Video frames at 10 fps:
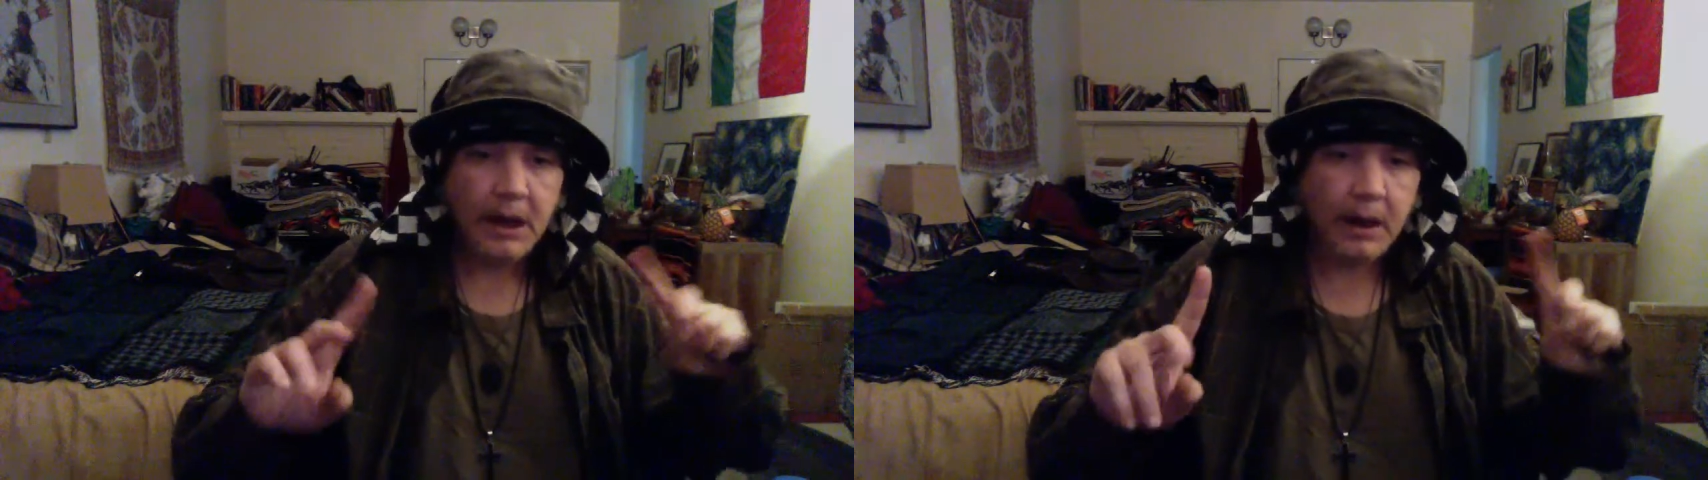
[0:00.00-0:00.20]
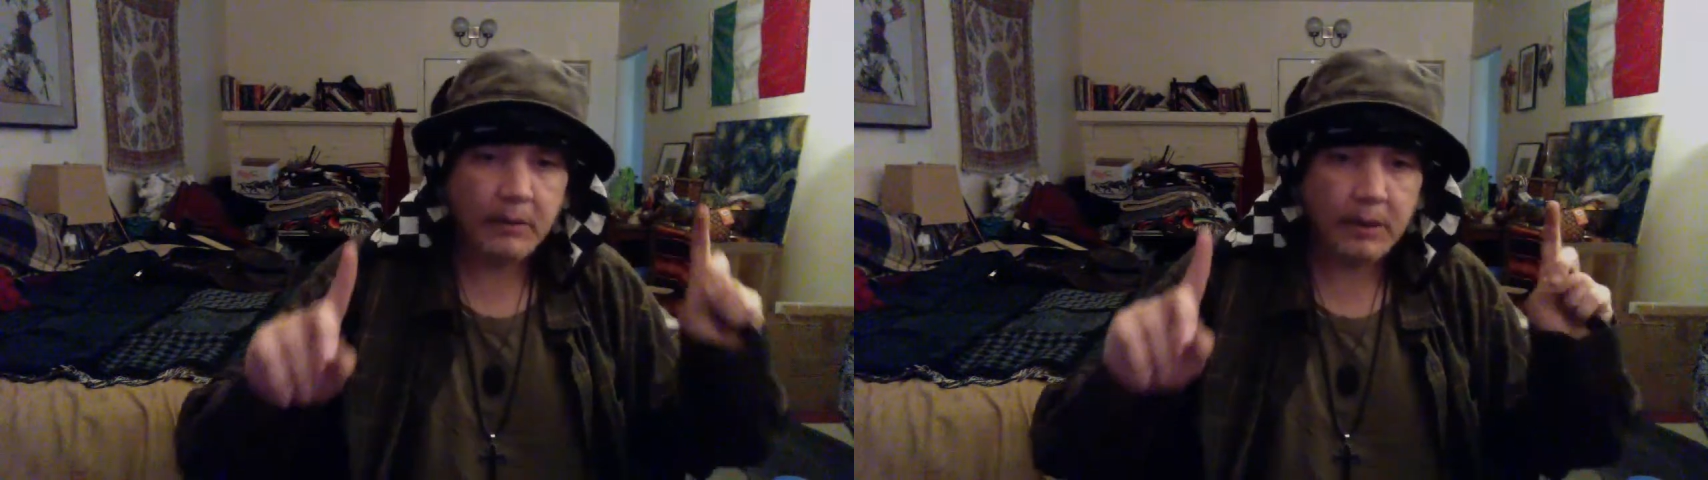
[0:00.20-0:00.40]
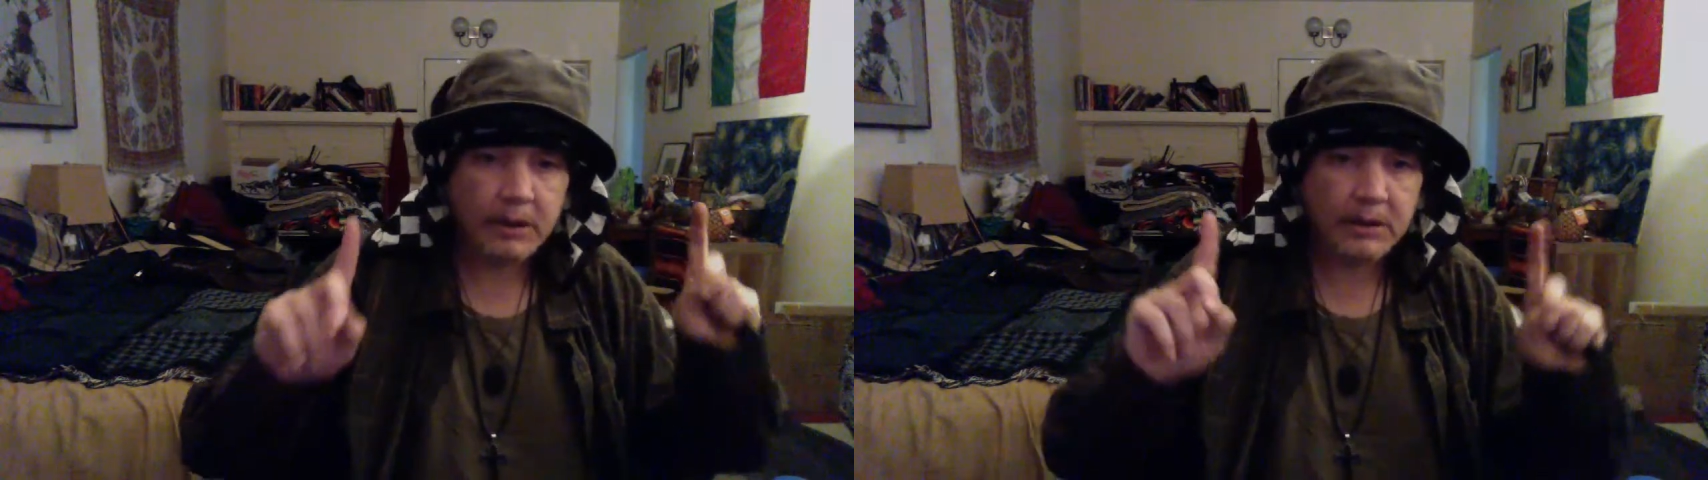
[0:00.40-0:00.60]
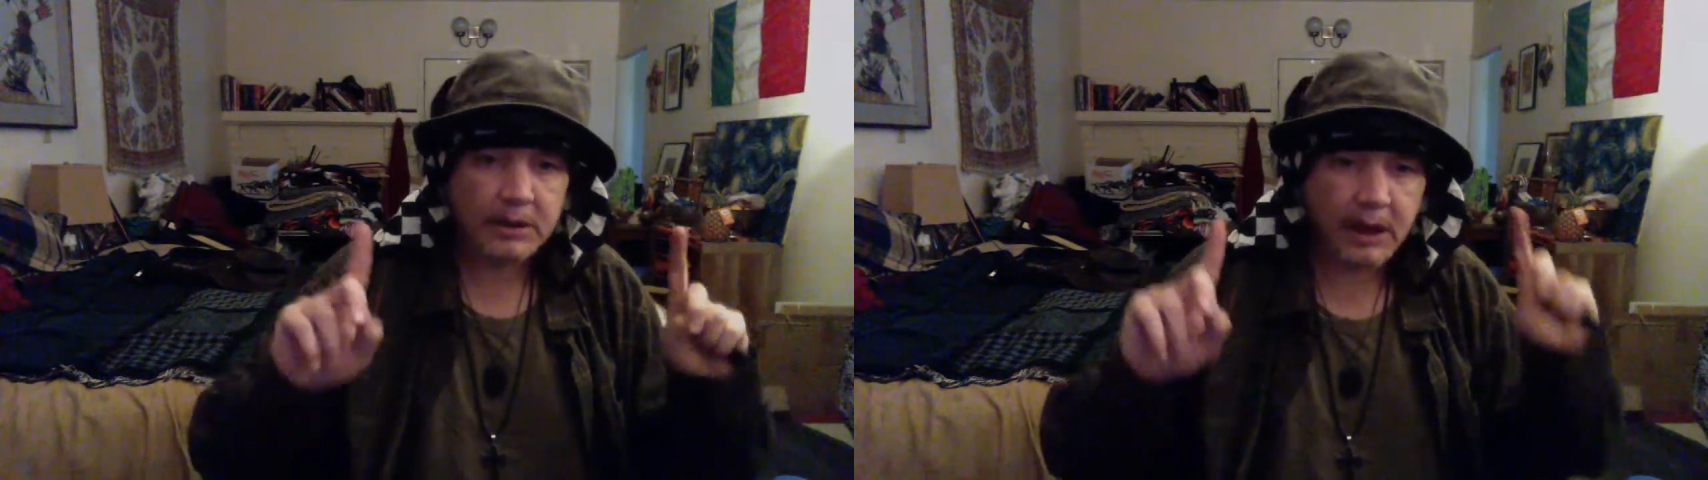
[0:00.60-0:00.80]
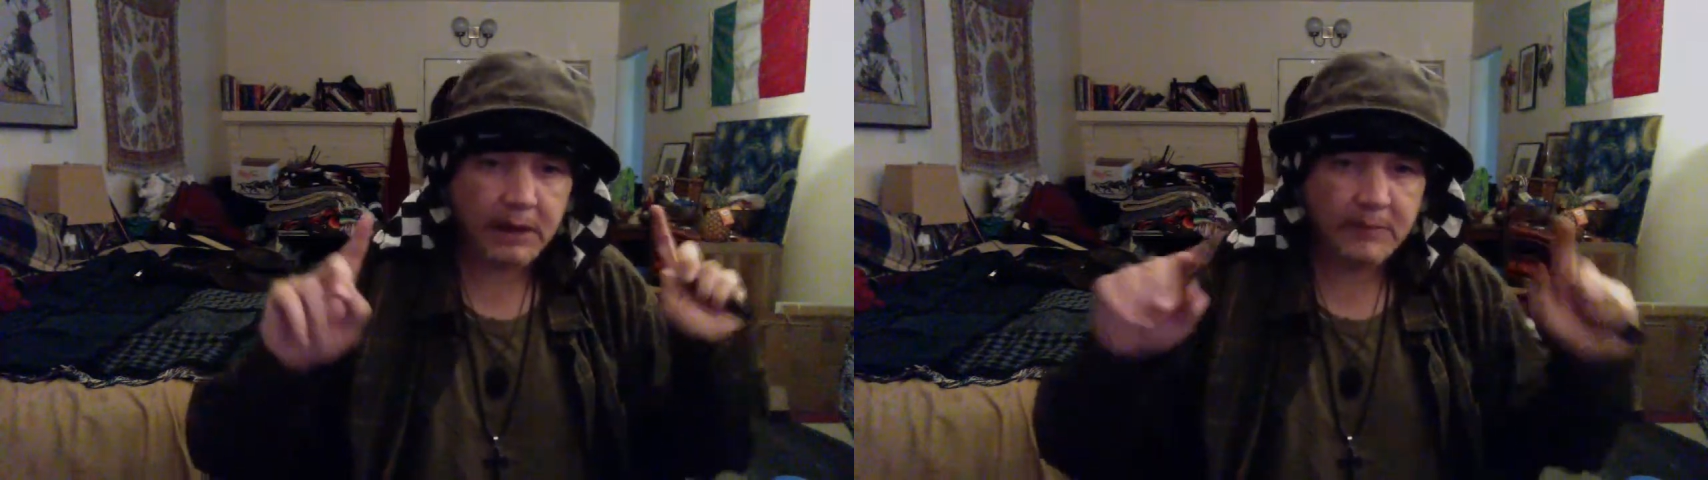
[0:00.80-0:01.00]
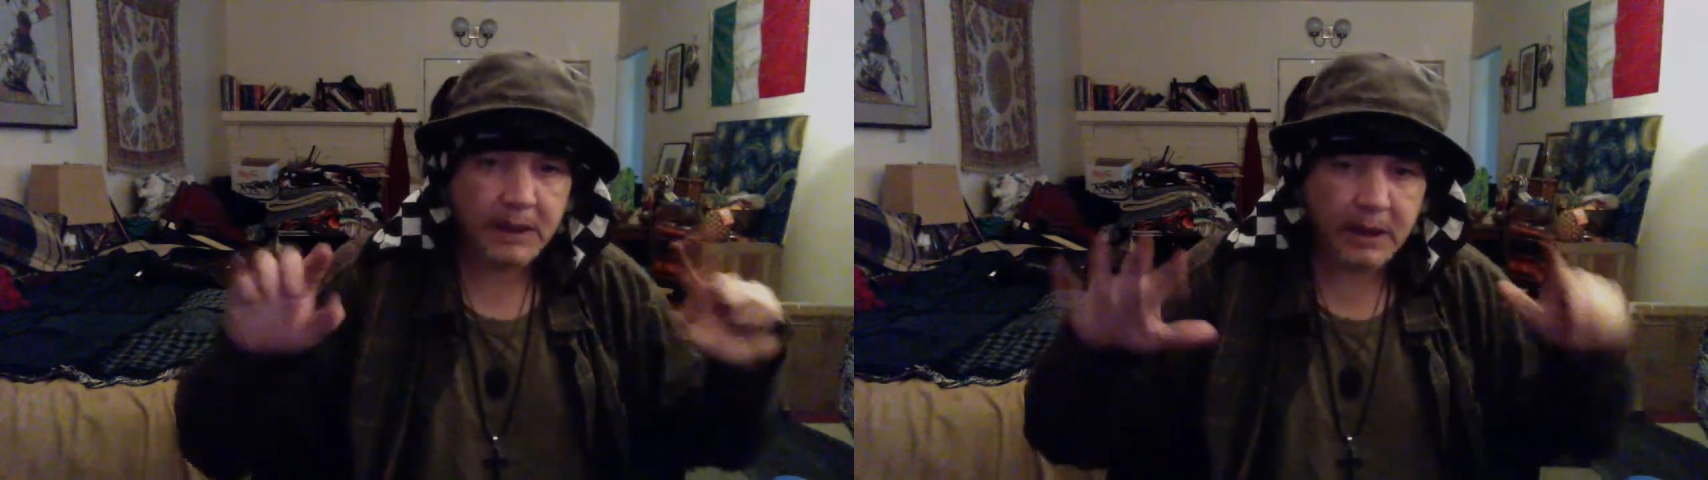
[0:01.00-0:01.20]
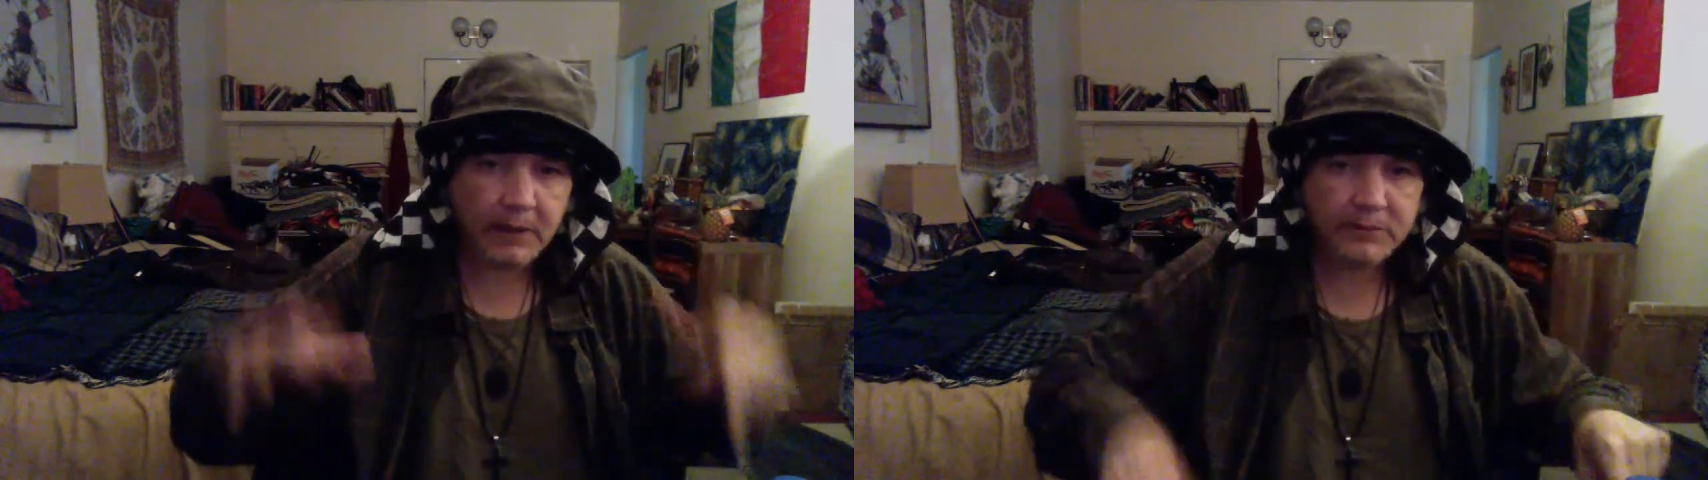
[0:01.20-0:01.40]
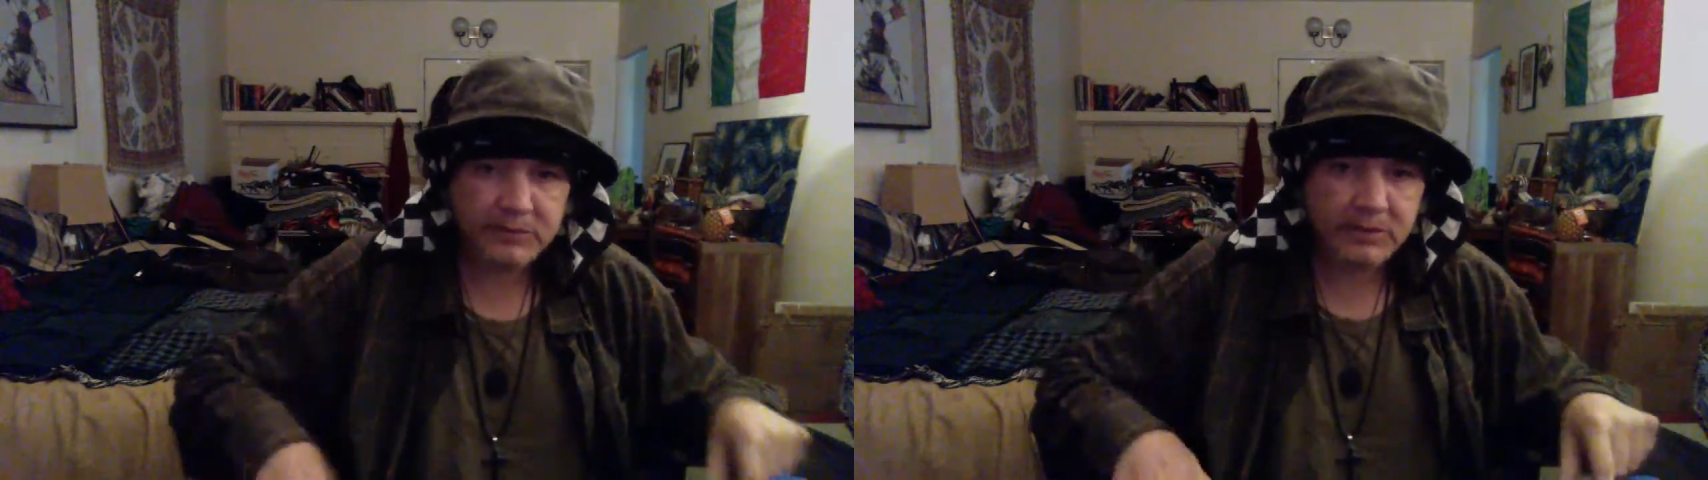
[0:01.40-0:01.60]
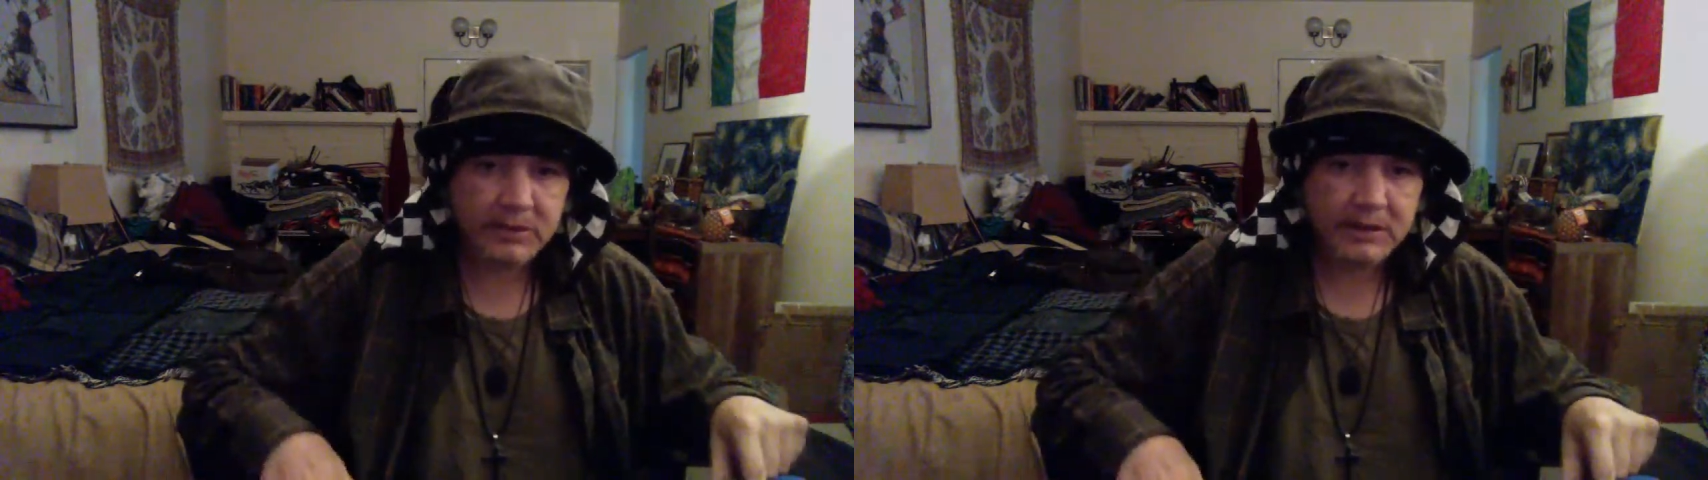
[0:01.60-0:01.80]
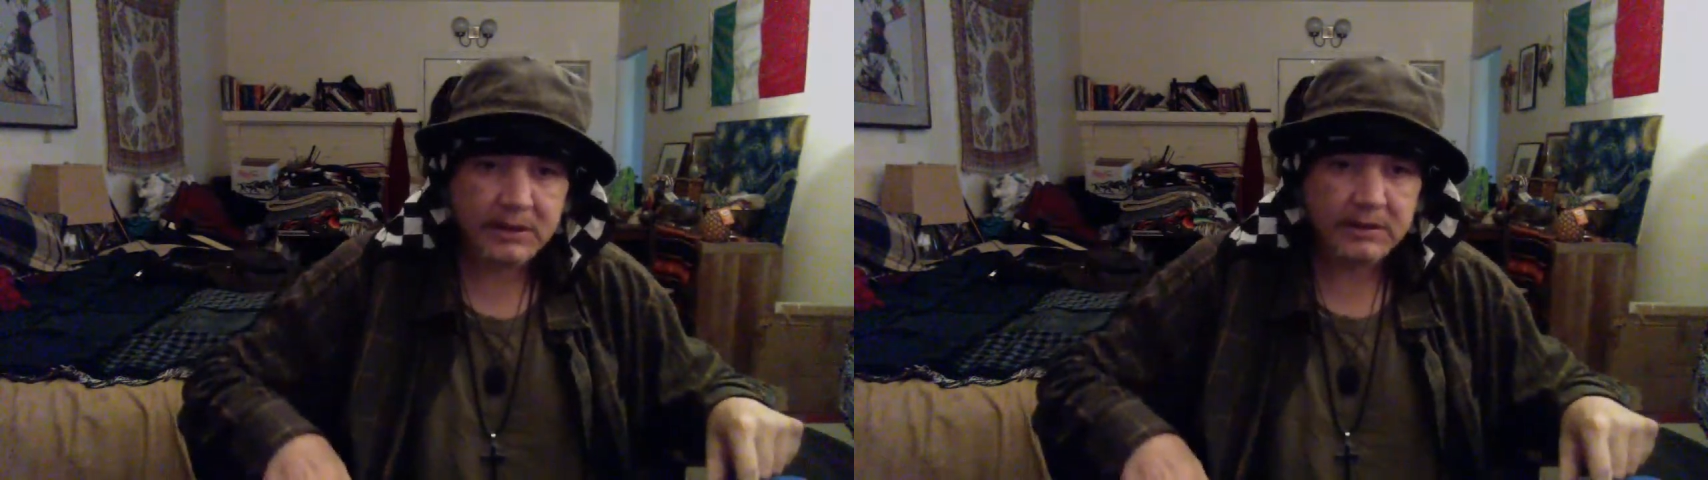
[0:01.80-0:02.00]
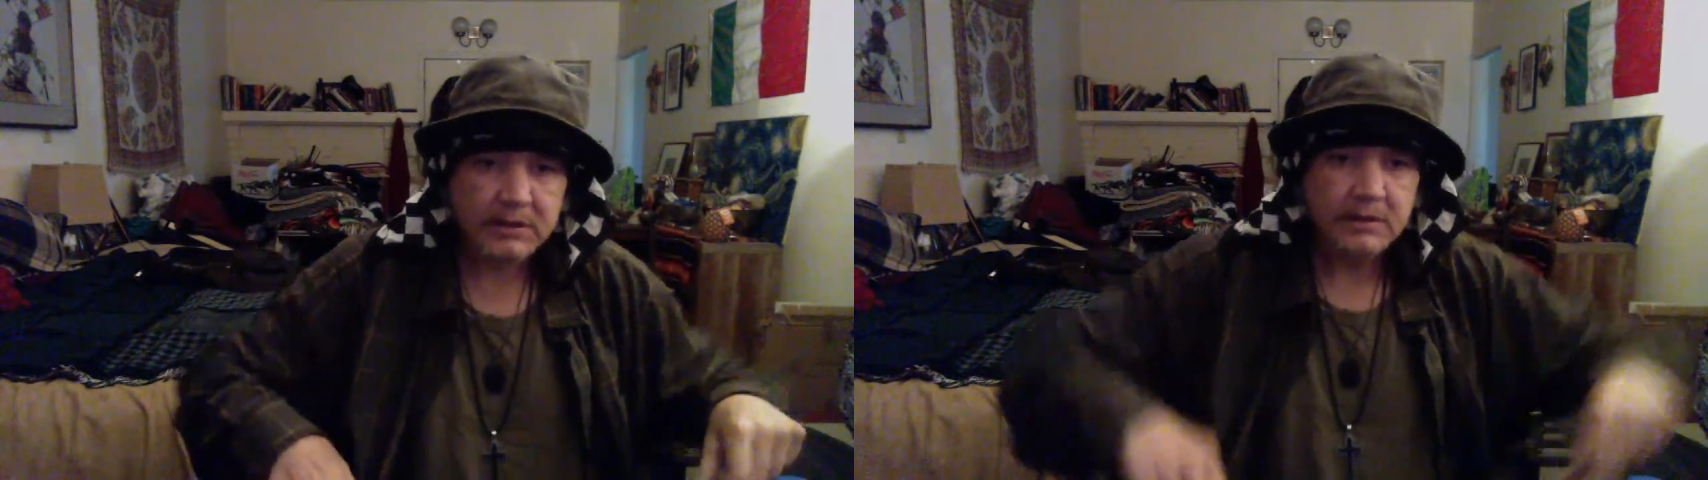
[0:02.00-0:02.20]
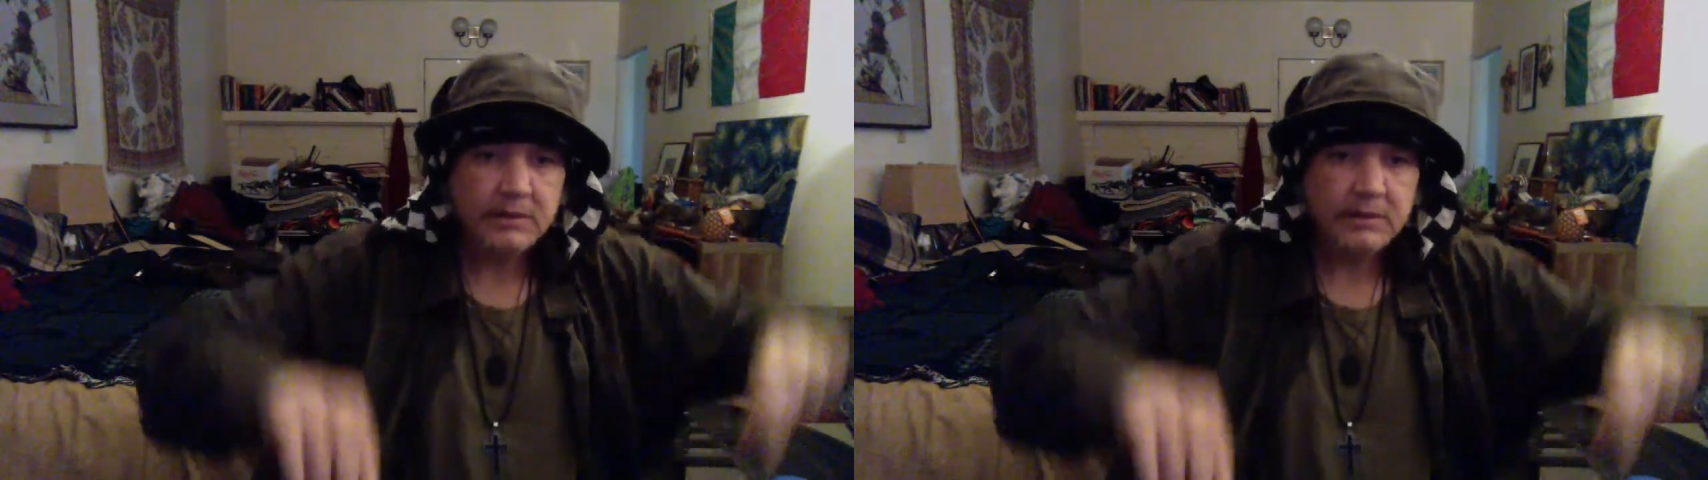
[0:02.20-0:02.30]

I want to have my house clean